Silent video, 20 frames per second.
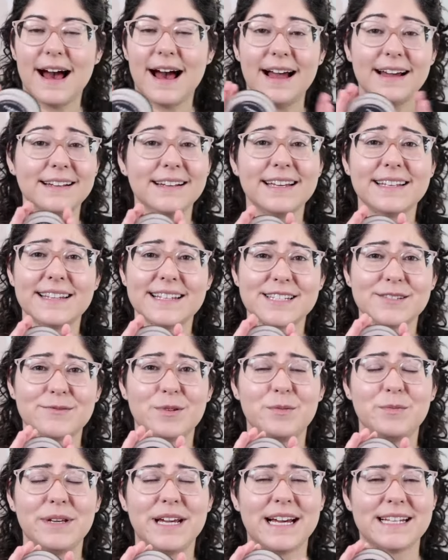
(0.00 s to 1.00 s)
I like this
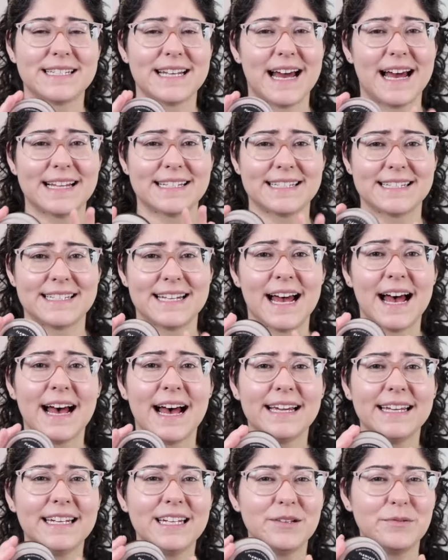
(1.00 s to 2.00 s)
one because it has a
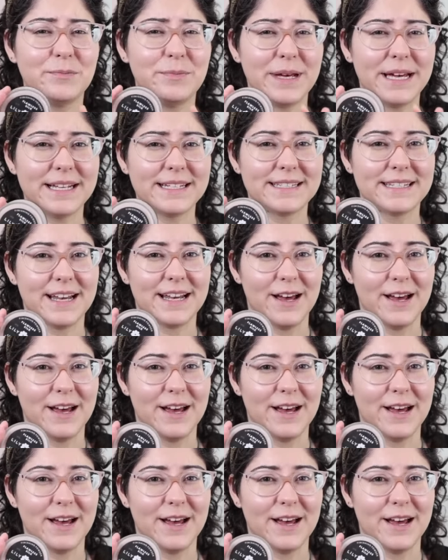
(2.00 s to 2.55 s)
tiny bit